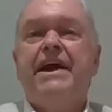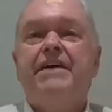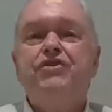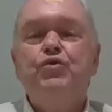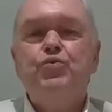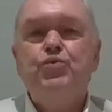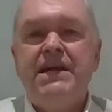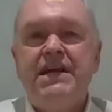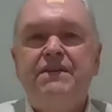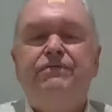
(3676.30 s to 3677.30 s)
If you
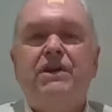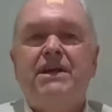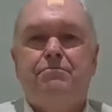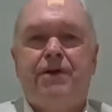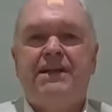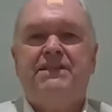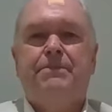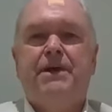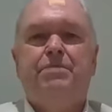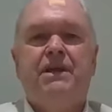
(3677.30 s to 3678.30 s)
really fully embrace
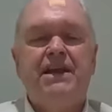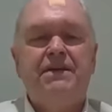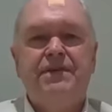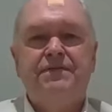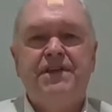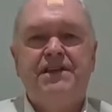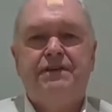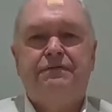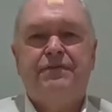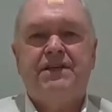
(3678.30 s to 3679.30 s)
people, even if they're
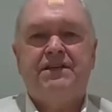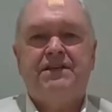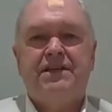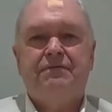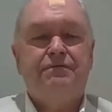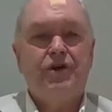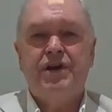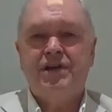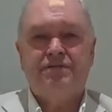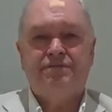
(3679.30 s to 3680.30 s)
different,
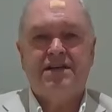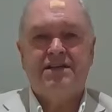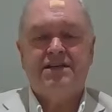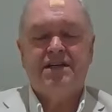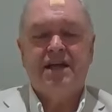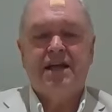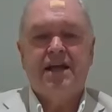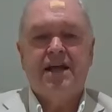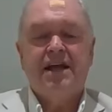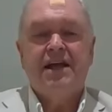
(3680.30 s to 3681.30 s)
very different,
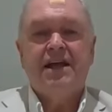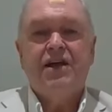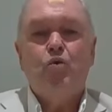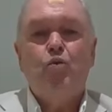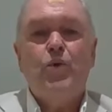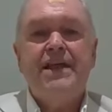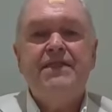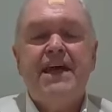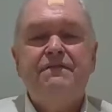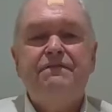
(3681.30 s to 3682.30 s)
when
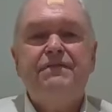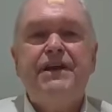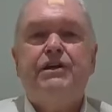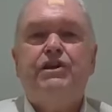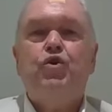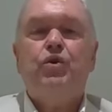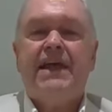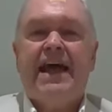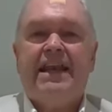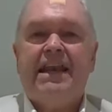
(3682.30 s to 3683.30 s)
they feel your
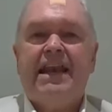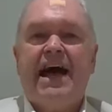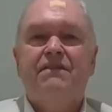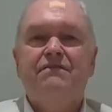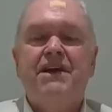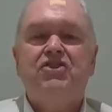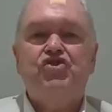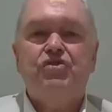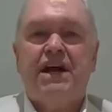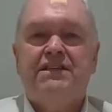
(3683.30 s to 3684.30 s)
that love and
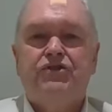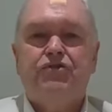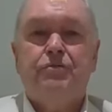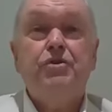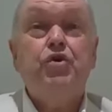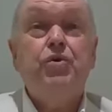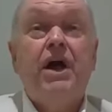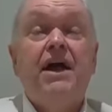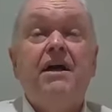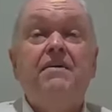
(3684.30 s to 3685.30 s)
trust from
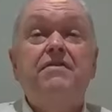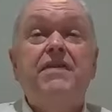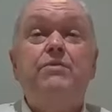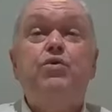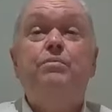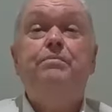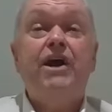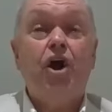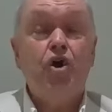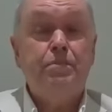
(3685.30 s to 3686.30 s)
you, they will
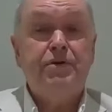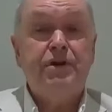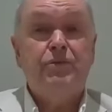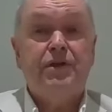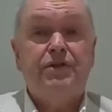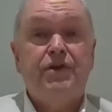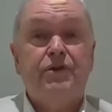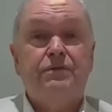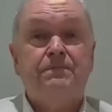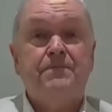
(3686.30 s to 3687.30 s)
be open with
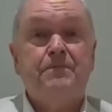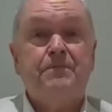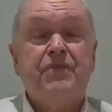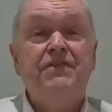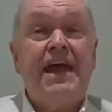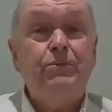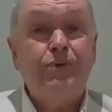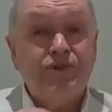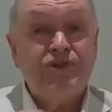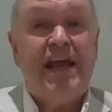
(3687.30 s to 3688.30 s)
you. They
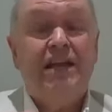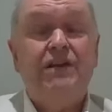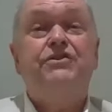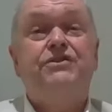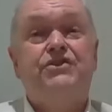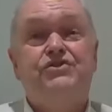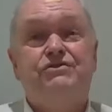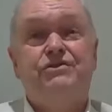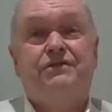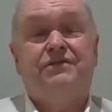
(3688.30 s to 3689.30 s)
will tell you the
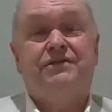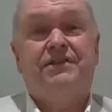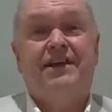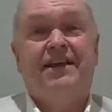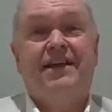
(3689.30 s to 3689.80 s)
truth.